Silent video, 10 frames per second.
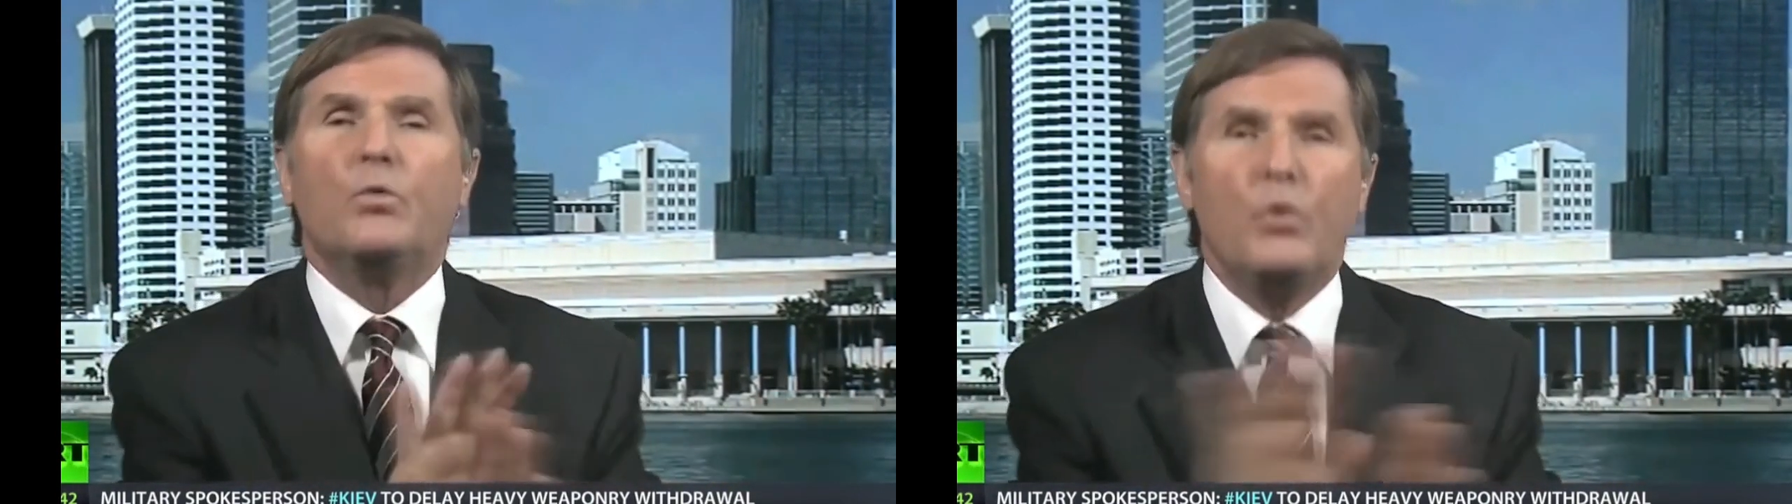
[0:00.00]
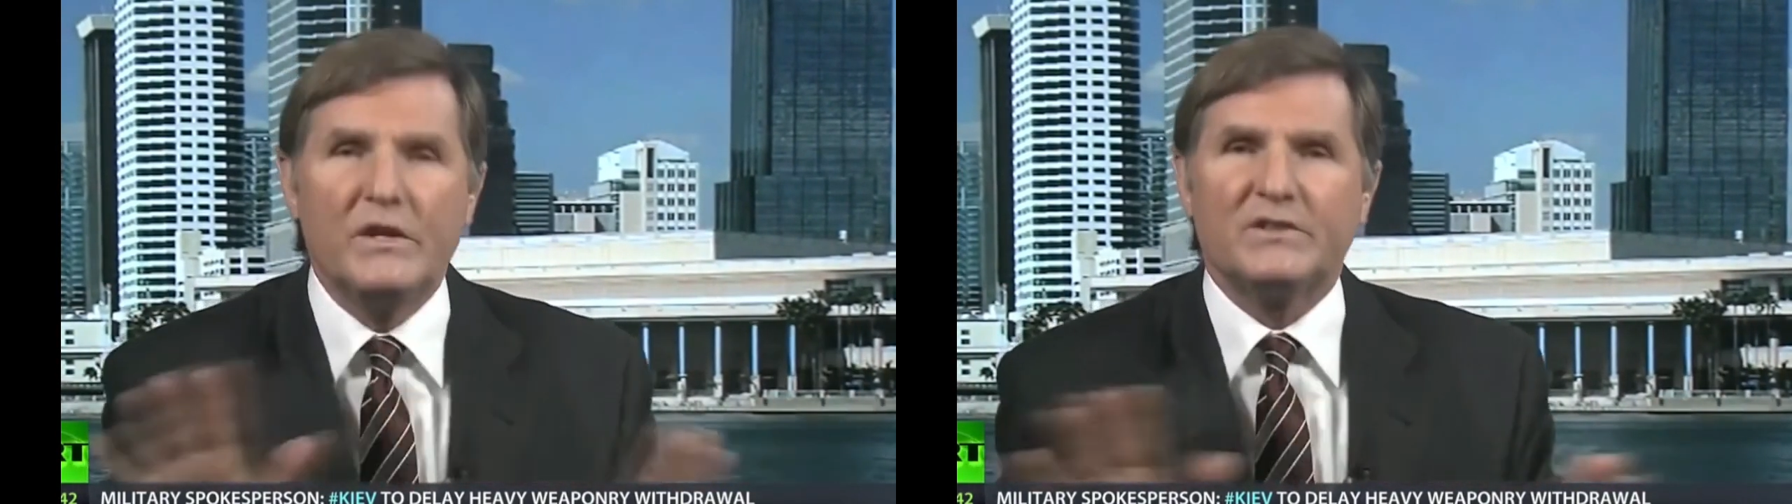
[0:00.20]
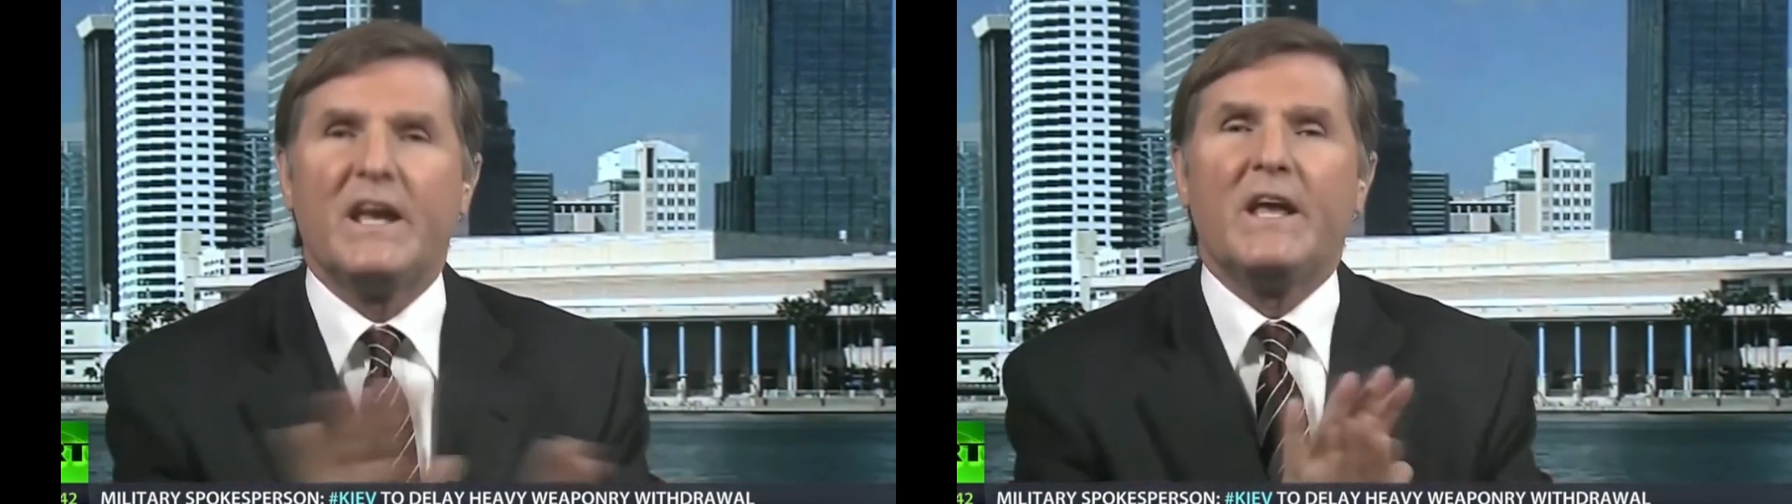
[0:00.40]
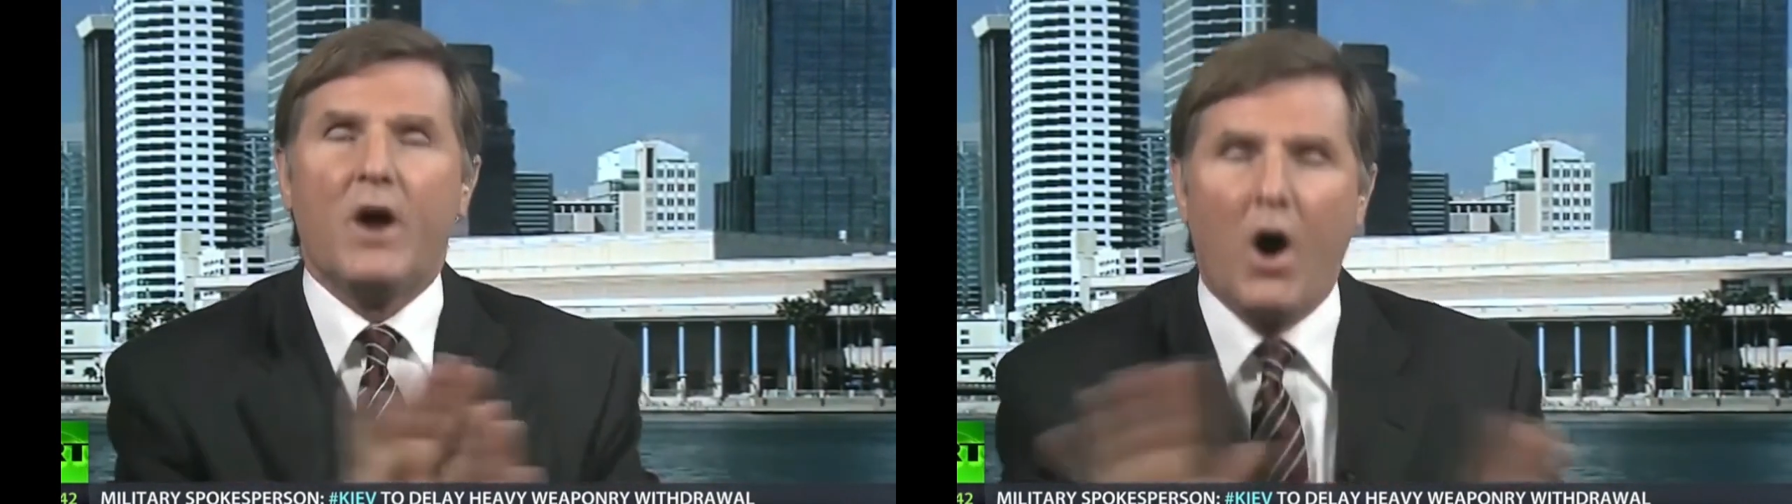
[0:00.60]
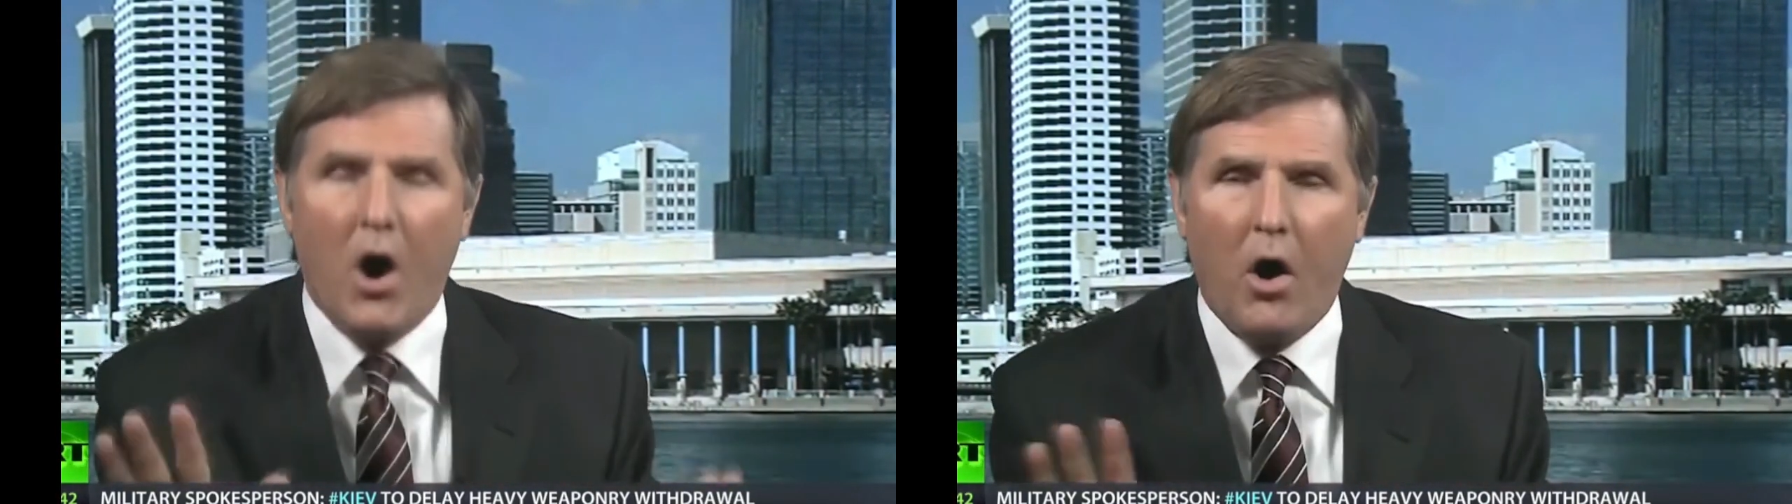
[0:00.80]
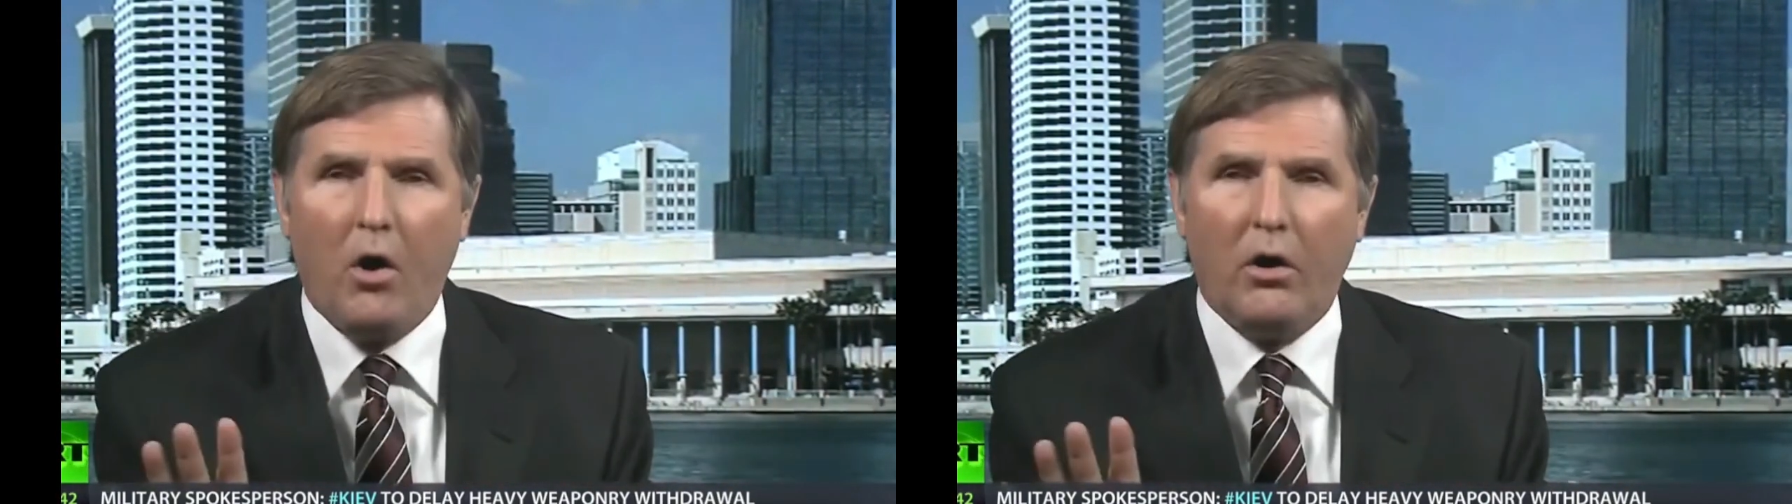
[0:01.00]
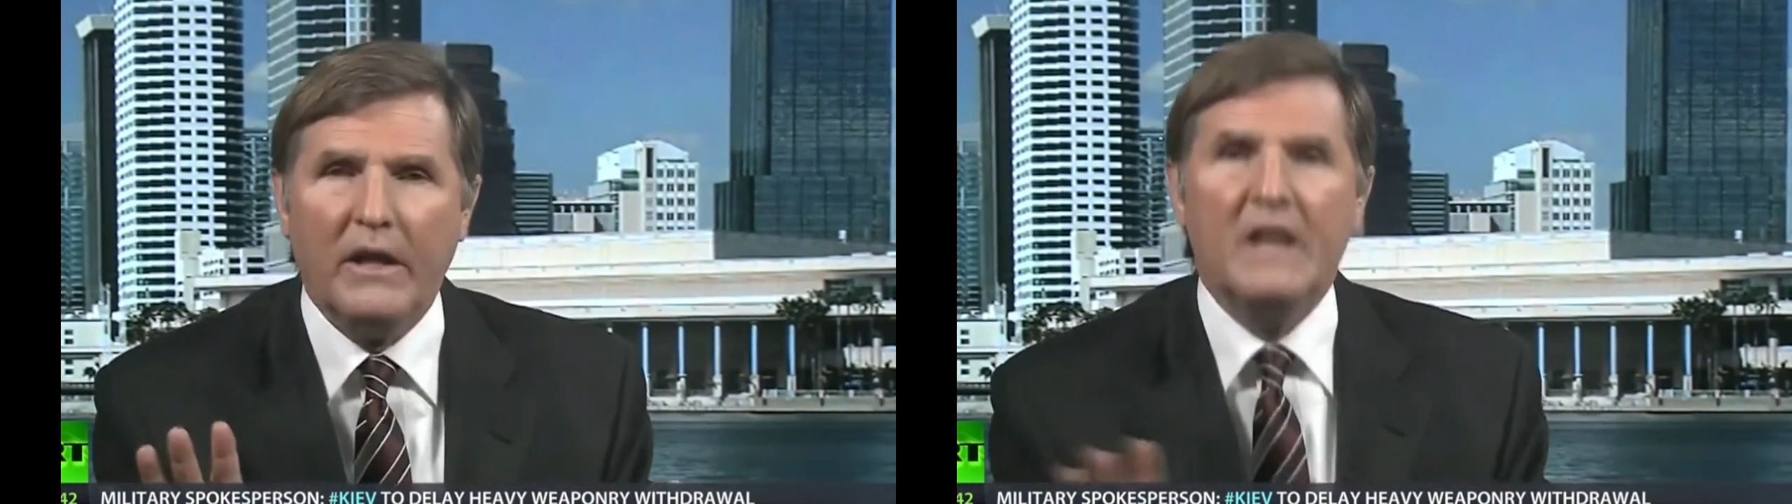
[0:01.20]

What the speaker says: risk at all.